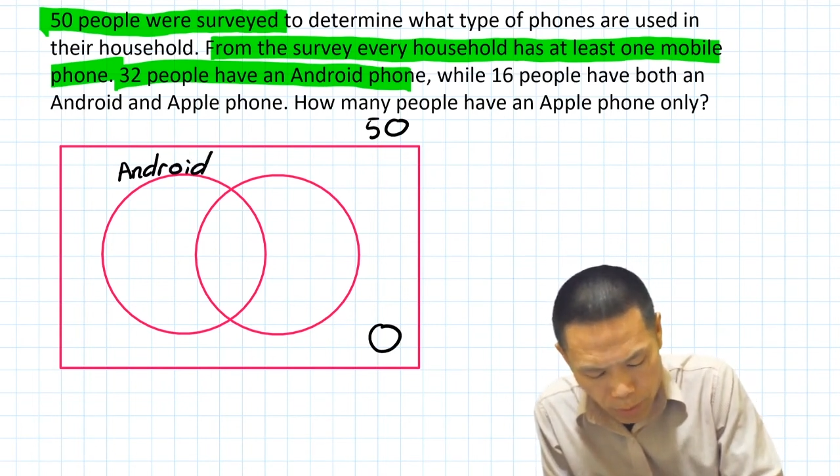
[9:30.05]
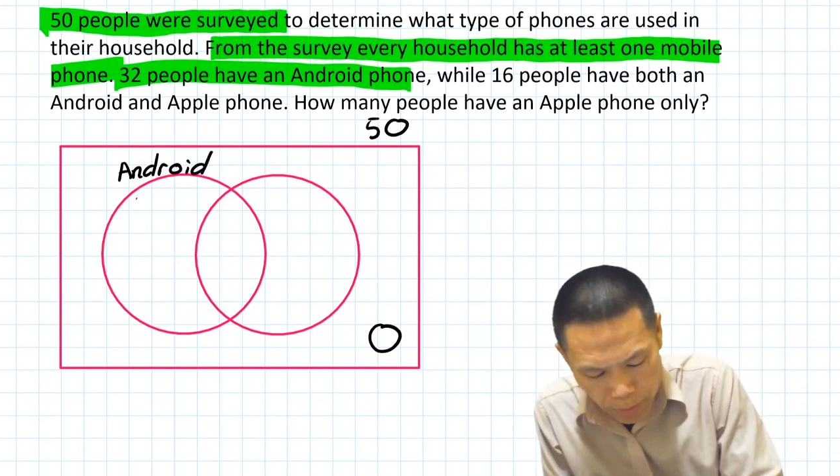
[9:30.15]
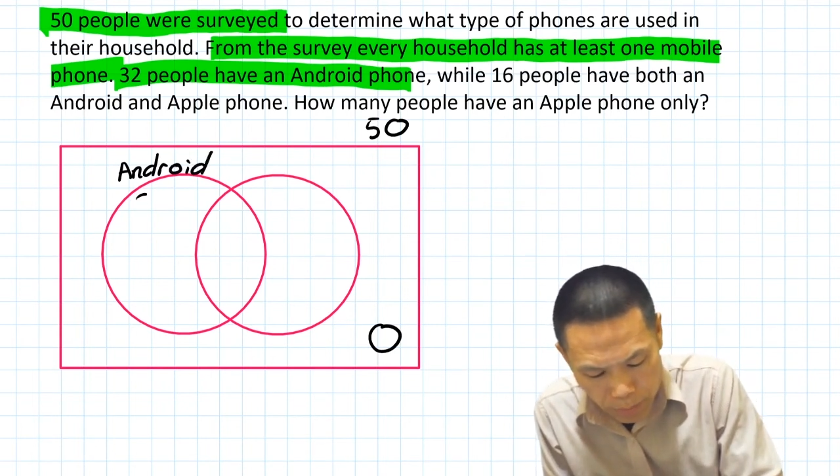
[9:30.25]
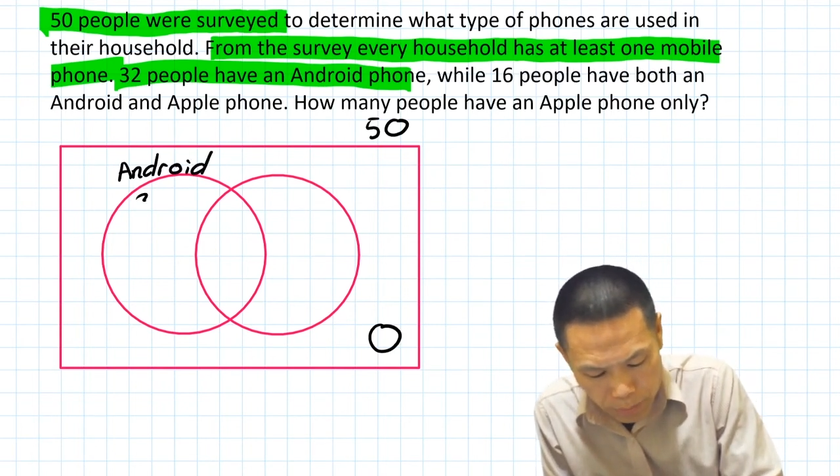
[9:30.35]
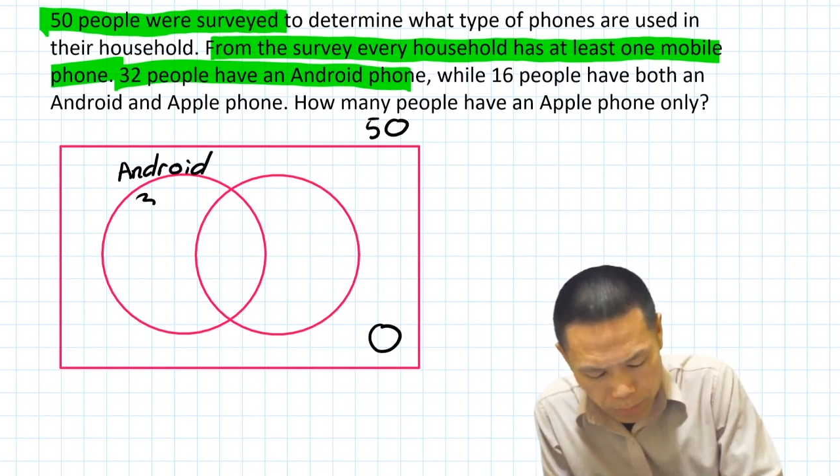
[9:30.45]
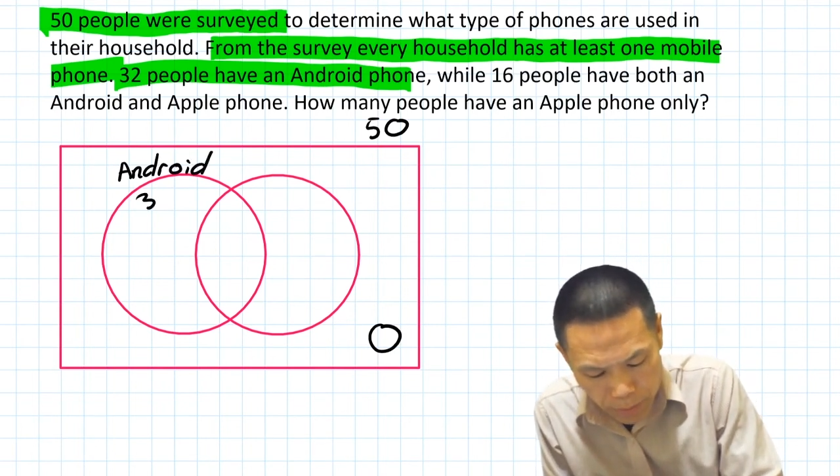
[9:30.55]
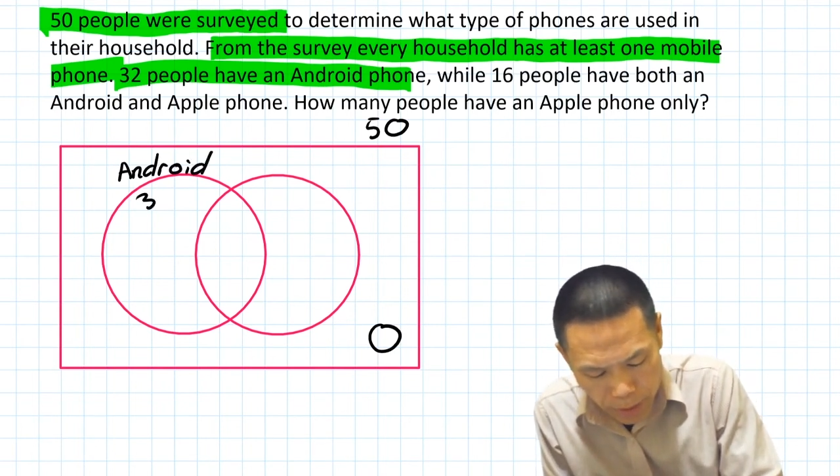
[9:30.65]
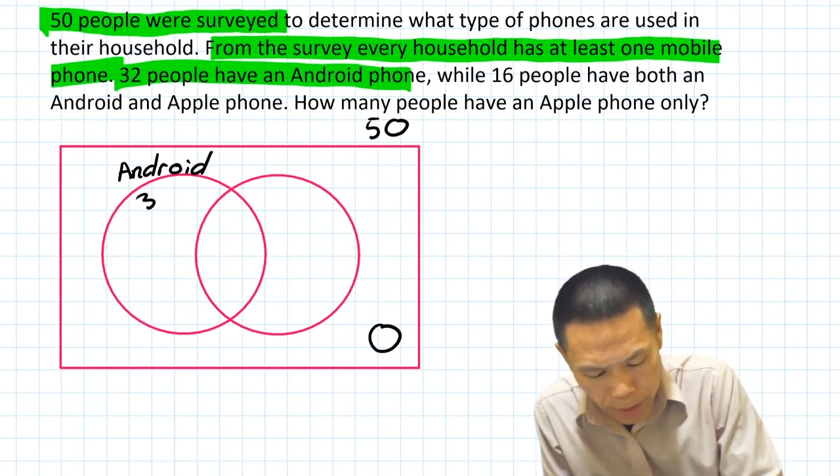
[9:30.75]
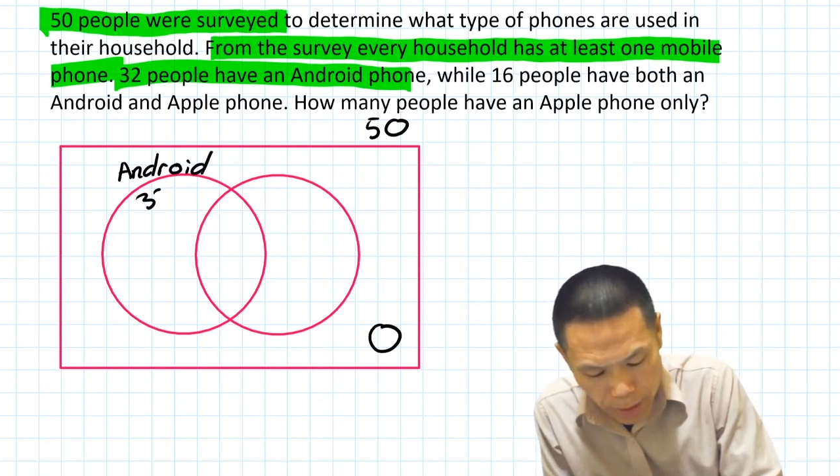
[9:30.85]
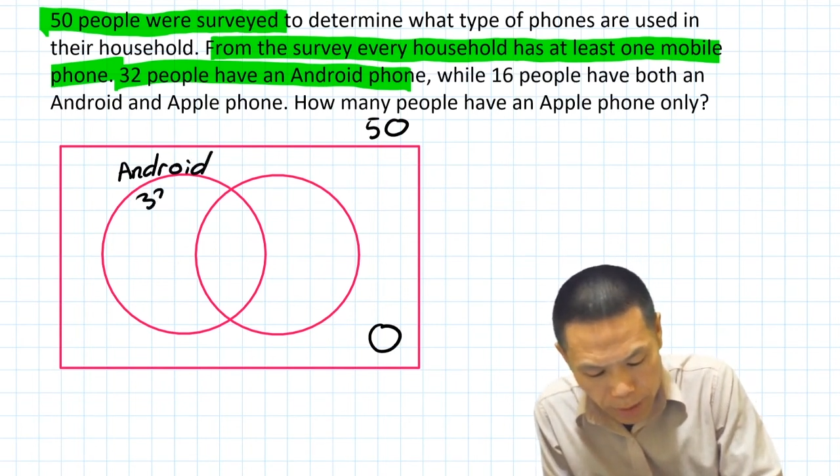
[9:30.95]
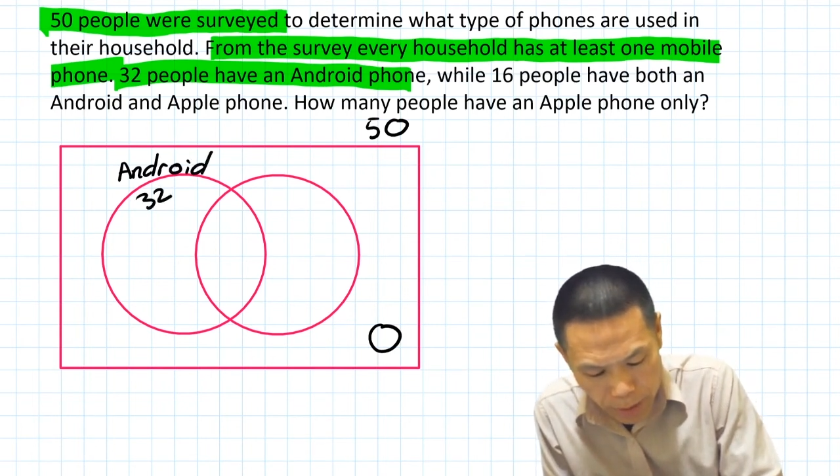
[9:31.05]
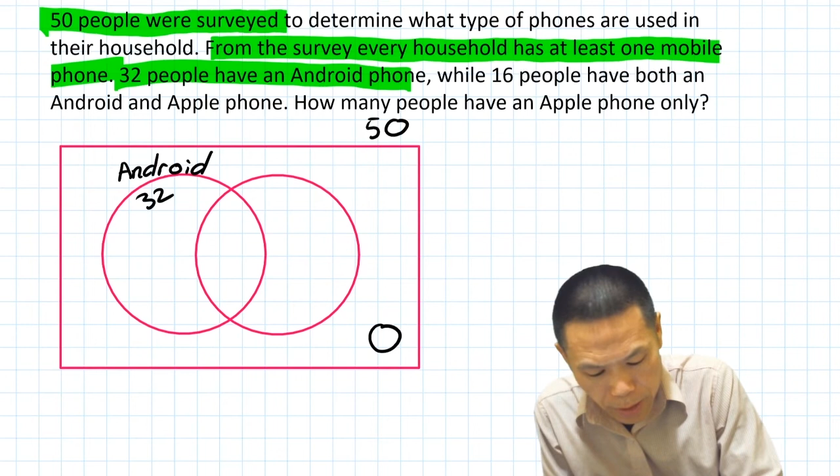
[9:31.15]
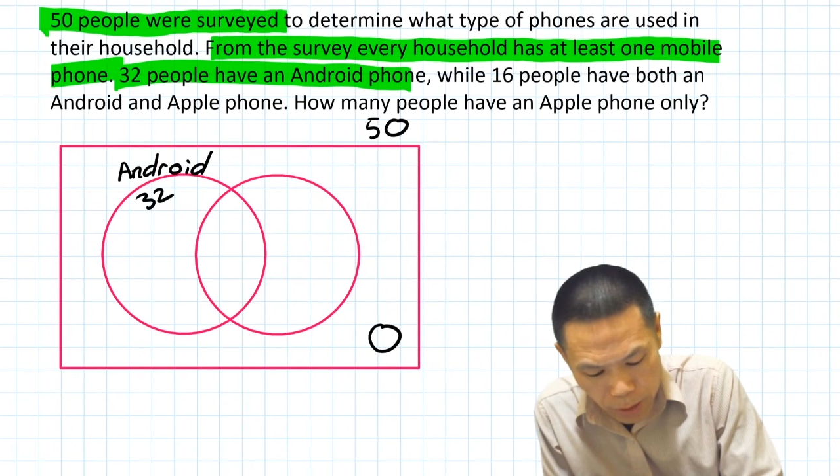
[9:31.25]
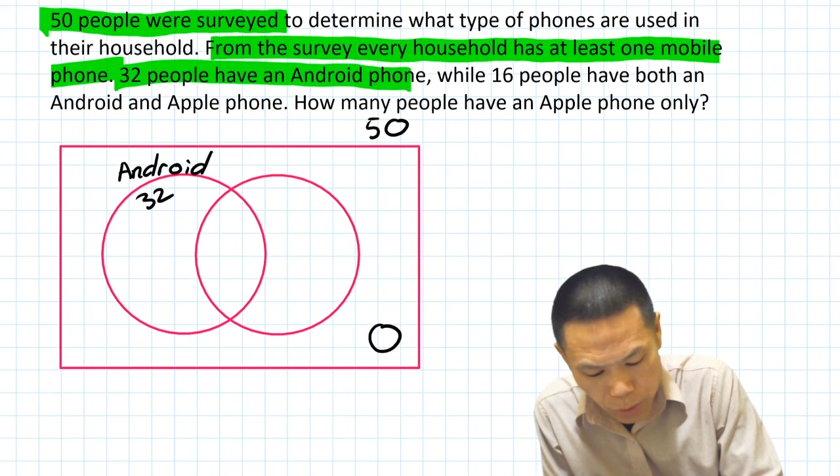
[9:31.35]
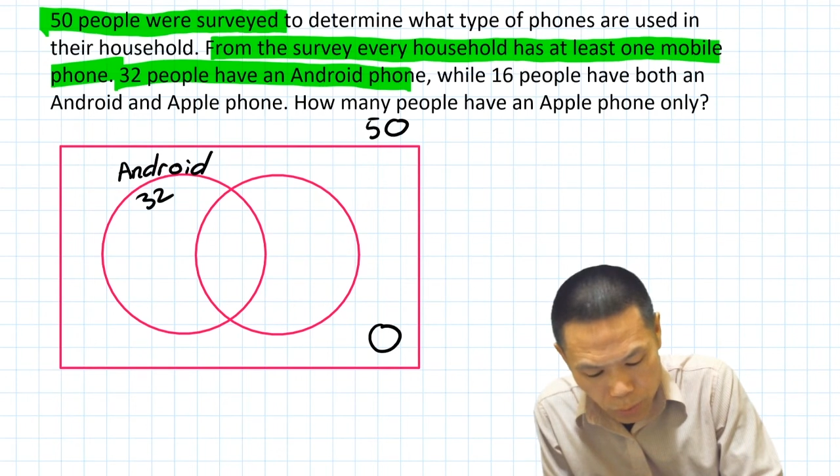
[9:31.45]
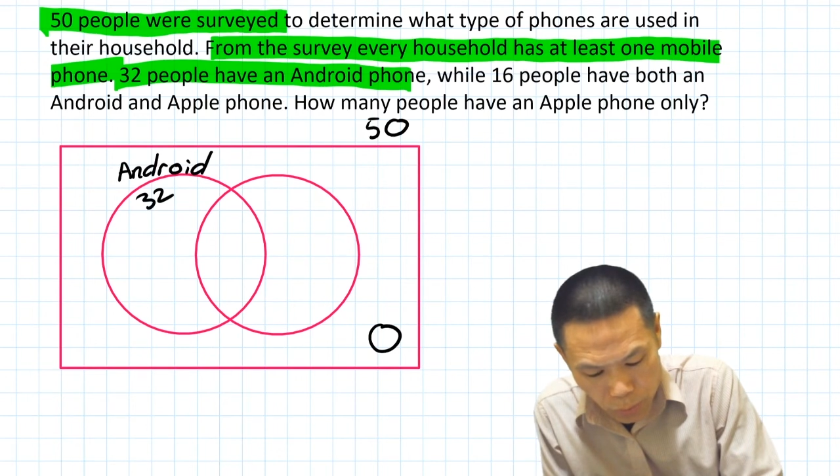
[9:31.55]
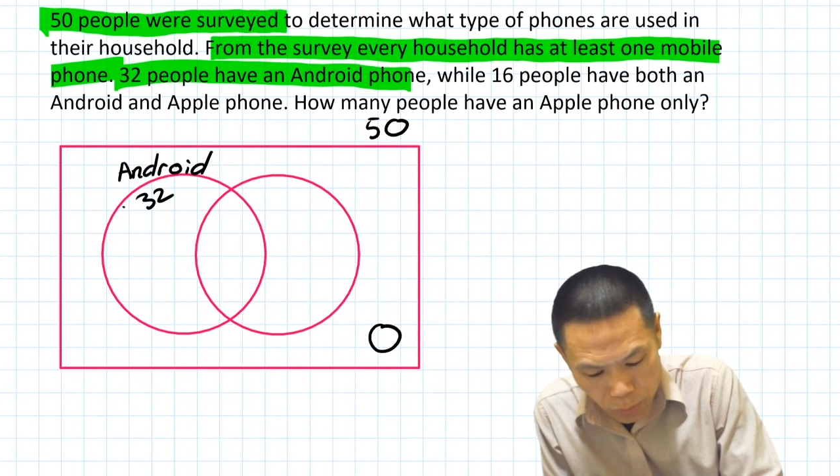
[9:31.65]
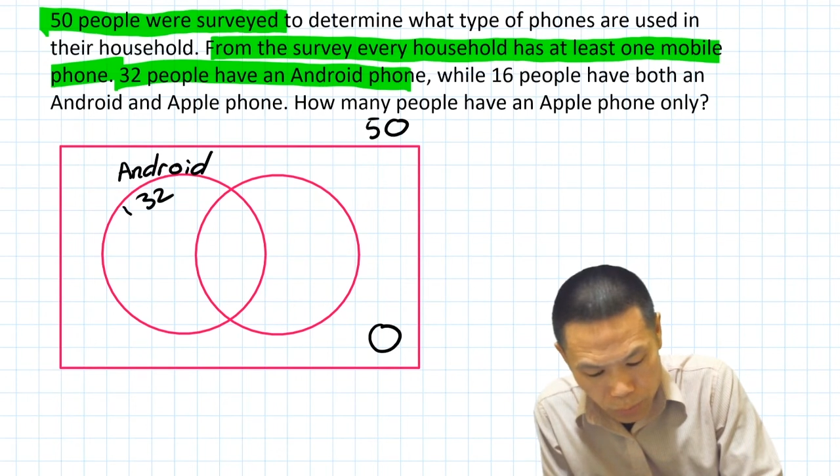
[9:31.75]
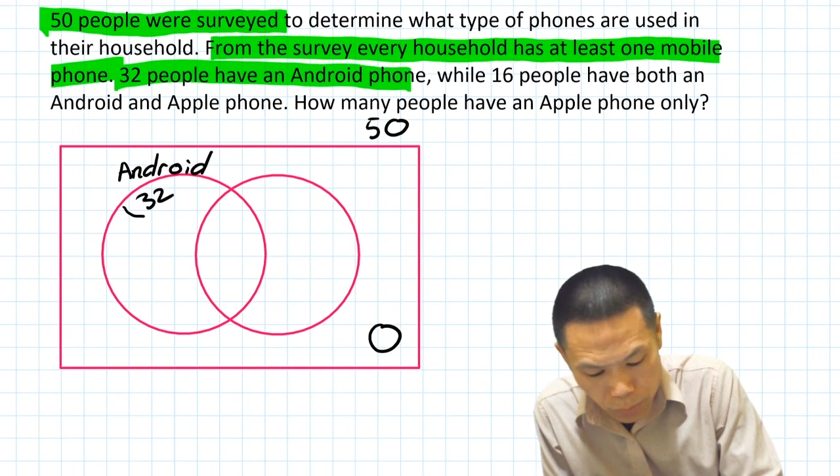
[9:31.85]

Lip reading: of them. Okay, 32.